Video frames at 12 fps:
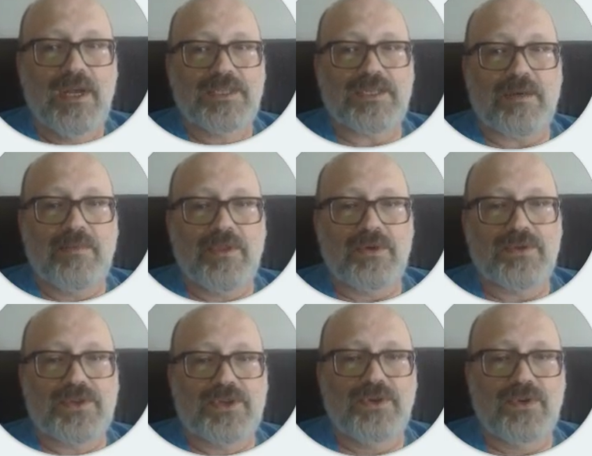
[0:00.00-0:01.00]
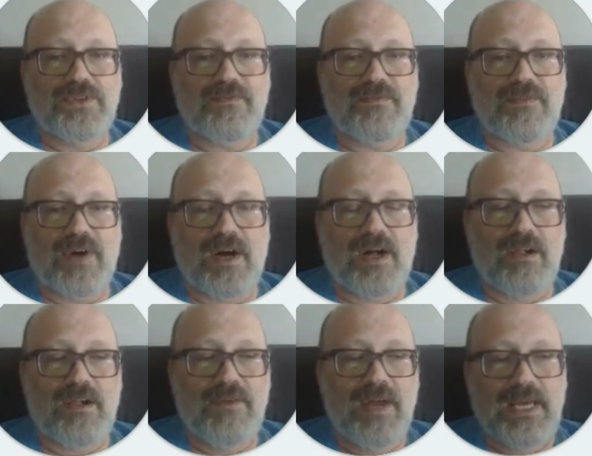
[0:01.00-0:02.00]
Some of those tools
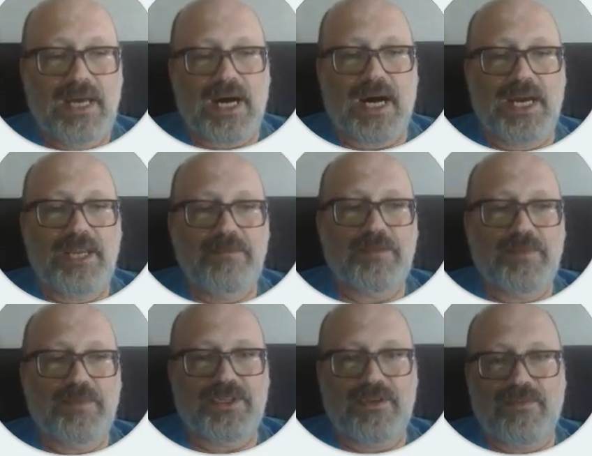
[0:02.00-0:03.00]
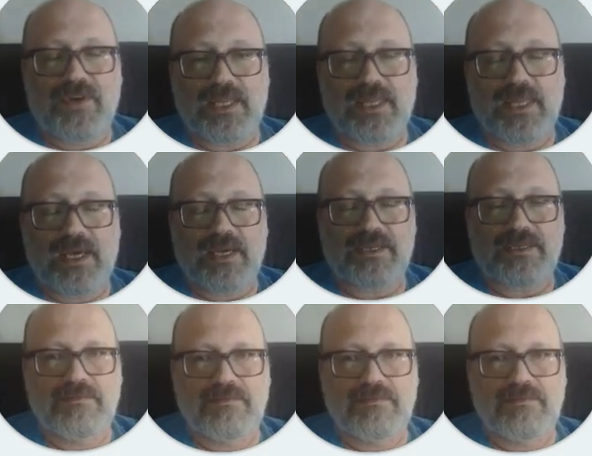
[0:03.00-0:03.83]
involve item-specific things,